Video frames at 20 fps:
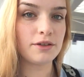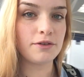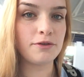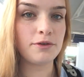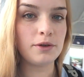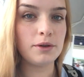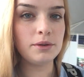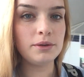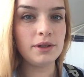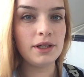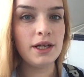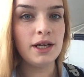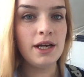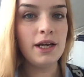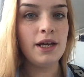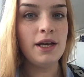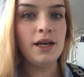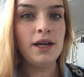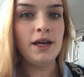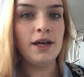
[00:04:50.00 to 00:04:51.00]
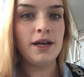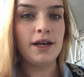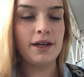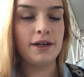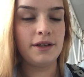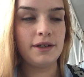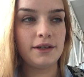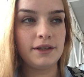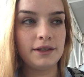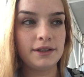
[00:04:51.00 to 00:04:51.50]
the phone,
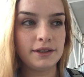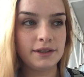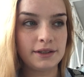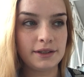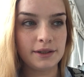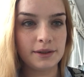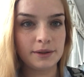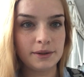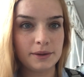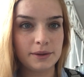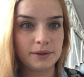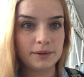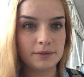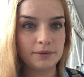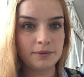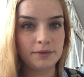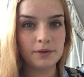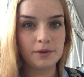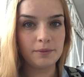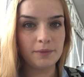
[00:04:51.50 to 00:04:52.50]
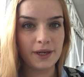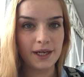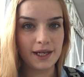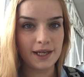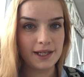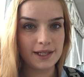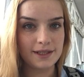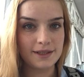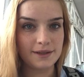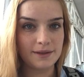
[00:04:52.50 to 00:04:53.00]
so for me
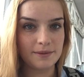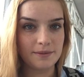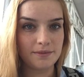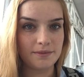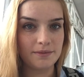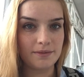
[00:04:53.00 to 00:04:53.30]
it's